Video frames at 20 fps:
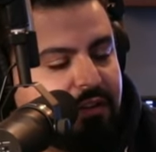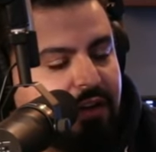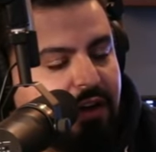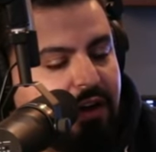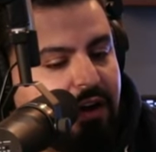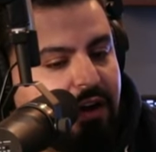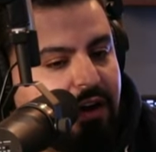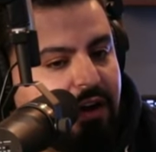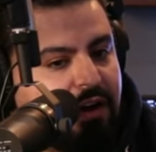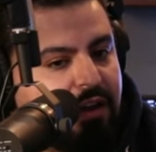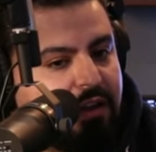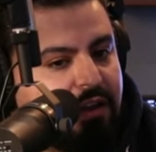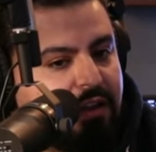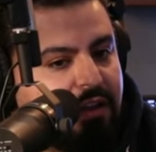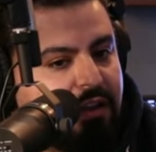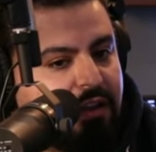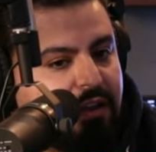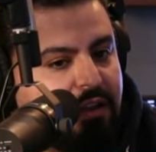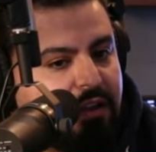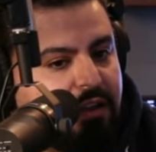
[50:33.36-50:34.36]
uh,
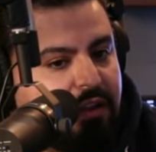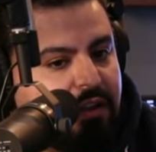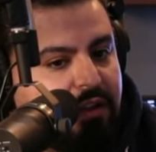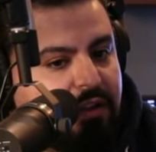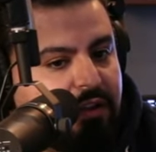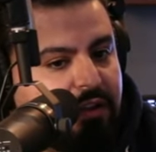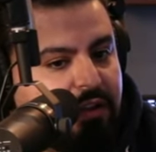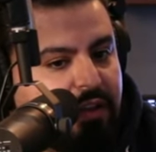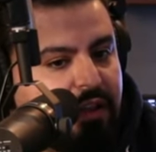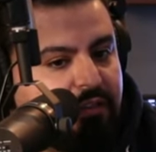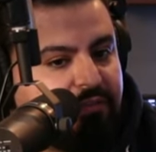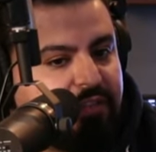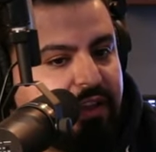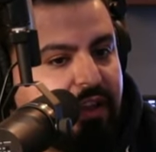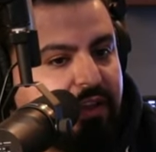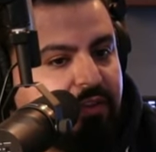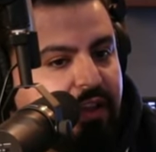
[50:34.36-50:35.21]
if they